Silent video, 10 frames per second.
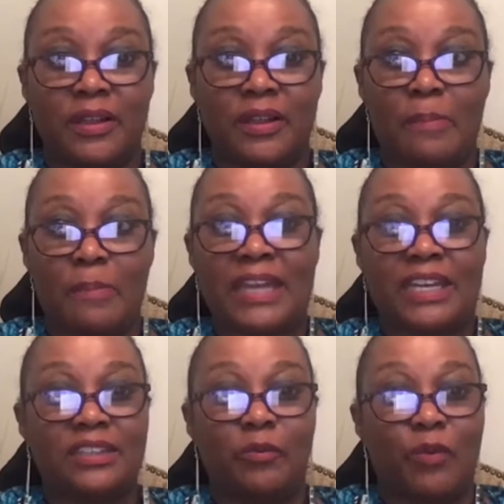
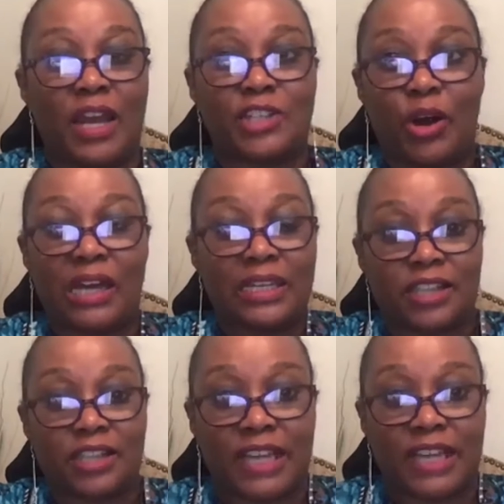making them wear doilies
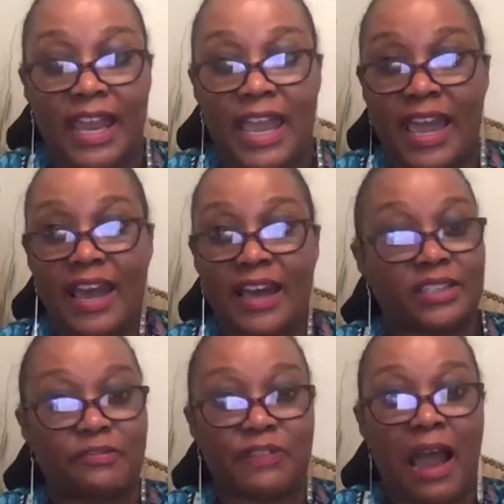on their heads
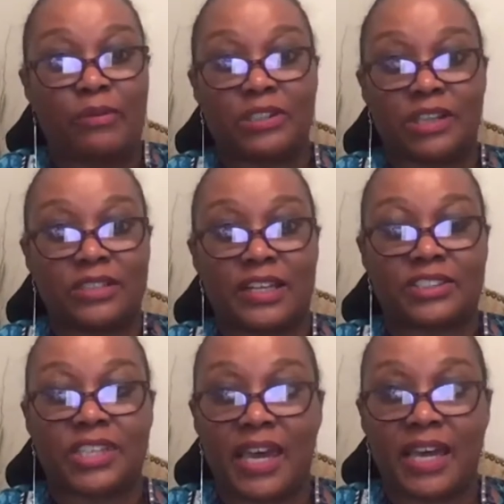and flowers on their
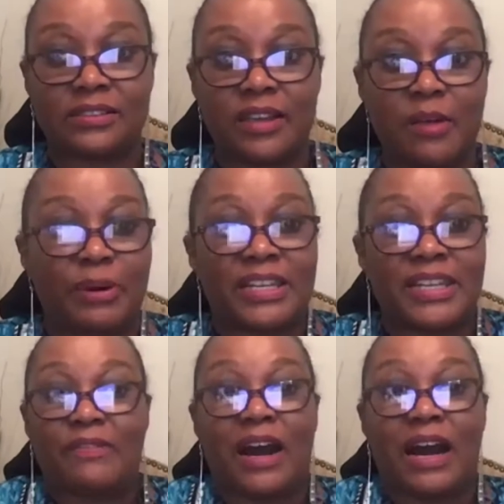chests, but
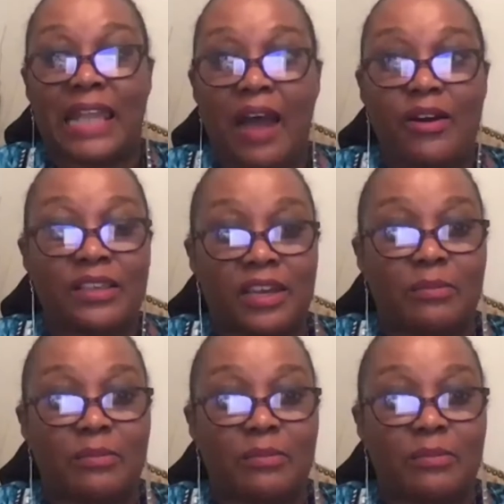never allowing them